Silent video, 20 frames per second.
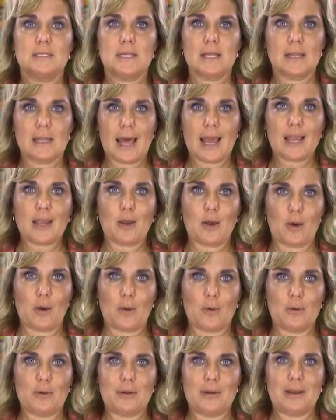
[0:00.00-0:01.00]
to let
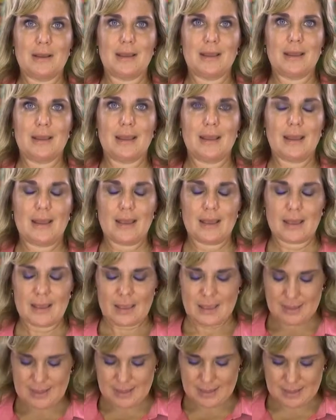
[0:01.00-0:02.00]
go?
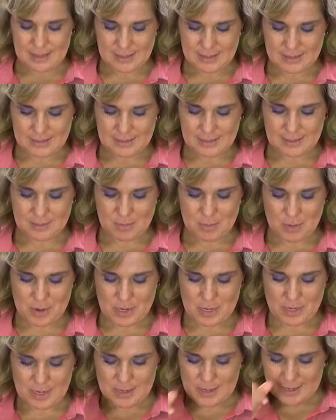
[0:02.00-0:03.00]

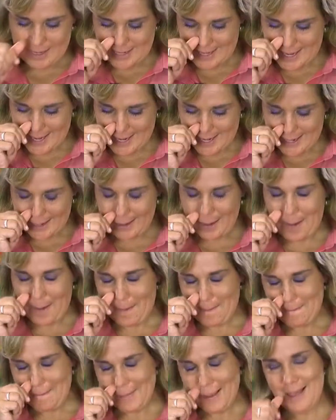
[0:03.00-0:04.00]
Disappointed, dang it.
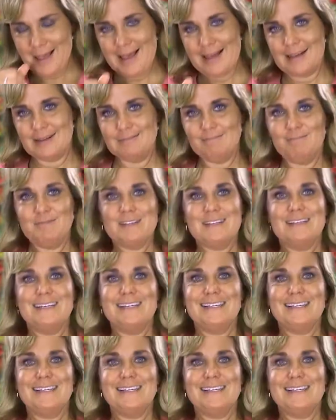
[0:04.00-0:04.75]
That's